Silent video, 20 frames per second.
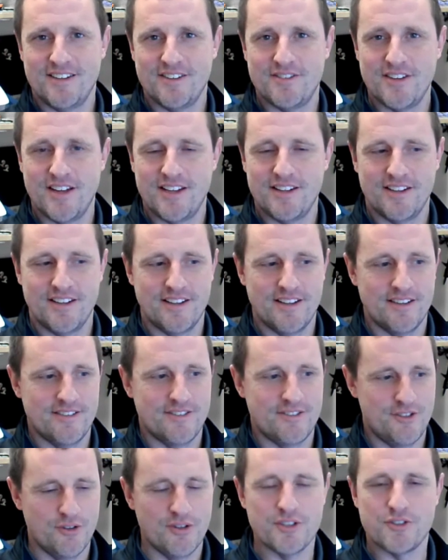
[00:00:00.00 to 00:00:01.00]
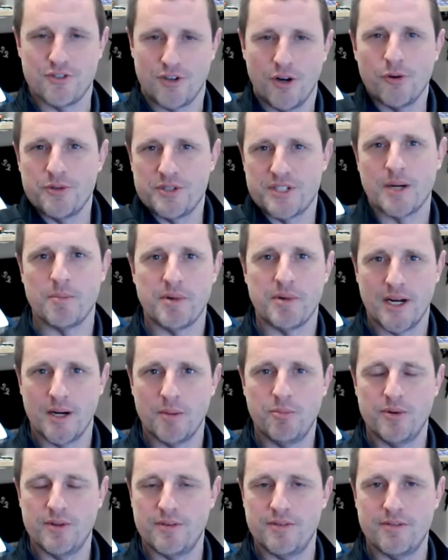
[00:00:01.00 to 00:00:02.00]
And the students are always coming
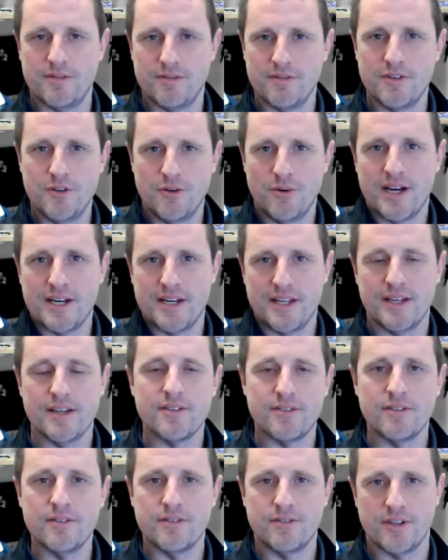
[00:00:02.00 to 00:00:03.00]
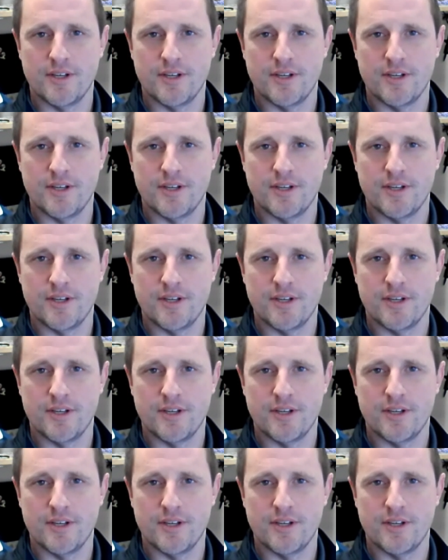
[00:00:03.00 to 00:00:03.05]
up with new ideas.